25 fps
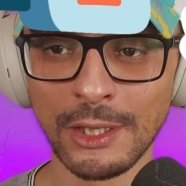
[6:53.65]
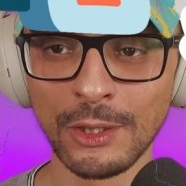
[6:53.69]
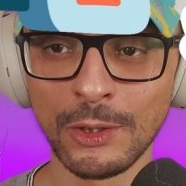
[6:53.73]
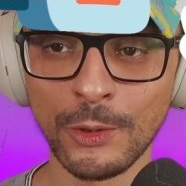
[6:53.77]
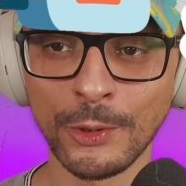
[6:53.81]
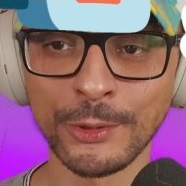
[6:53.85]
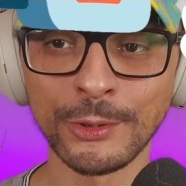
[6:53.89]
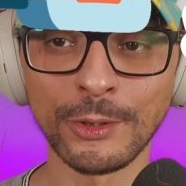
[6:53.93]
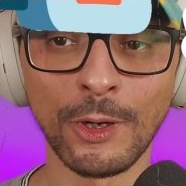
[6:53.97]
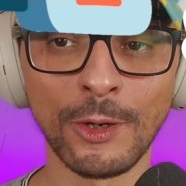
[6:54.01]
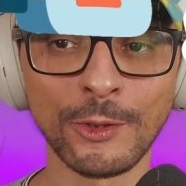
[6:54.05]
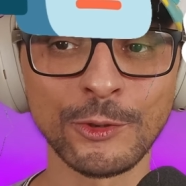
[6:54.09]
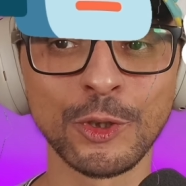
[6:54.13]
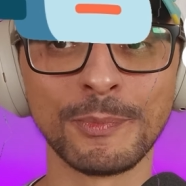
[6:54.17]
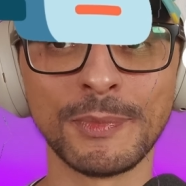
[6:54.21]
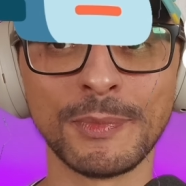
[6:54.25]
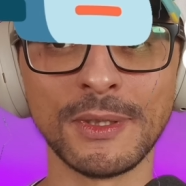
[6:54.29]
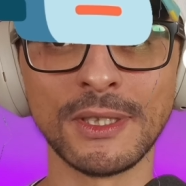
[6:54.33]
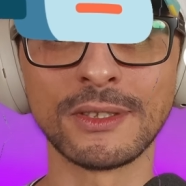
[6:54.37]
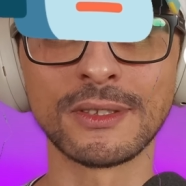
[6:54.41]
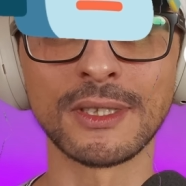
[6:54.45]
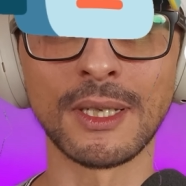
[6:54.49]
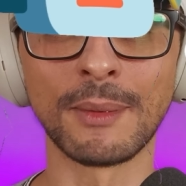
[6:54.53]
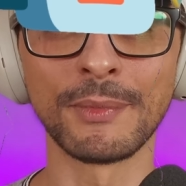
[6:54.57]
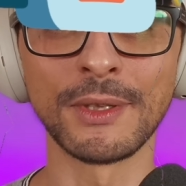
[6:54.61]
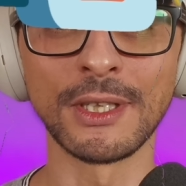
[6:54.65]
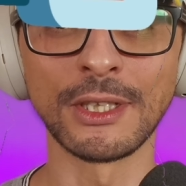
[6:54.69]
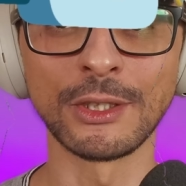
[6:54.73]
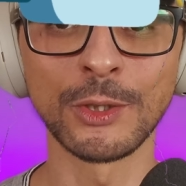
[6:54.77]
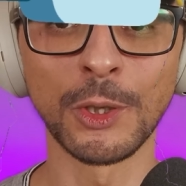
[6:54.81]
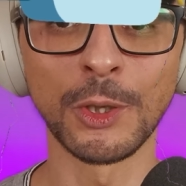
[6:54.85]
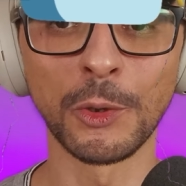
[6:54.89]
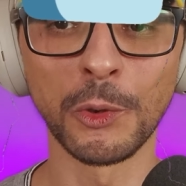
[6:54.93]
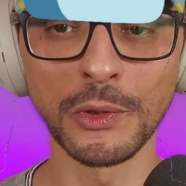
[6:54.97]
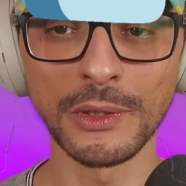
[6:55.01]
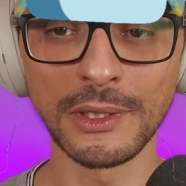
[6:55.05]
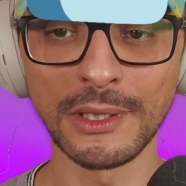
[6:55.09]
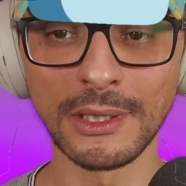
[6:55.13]
could also be something
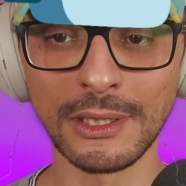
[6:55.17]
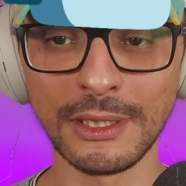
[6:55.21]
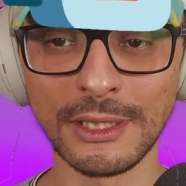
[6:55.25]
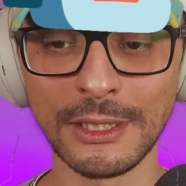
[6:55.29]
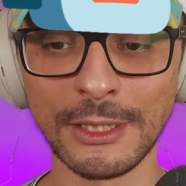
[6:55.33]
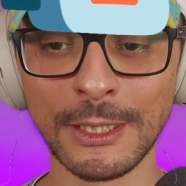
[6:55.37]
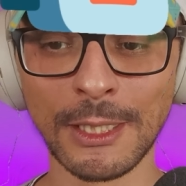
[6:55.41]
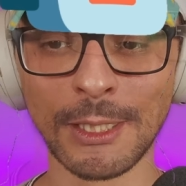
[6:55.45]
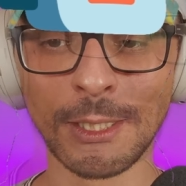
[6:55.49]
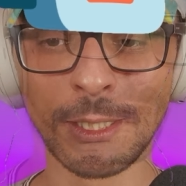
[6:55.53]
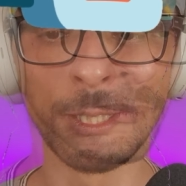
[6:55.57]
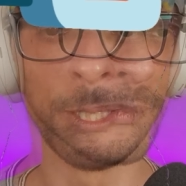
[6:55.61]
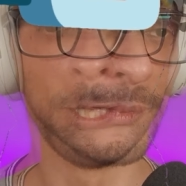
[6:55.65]
totally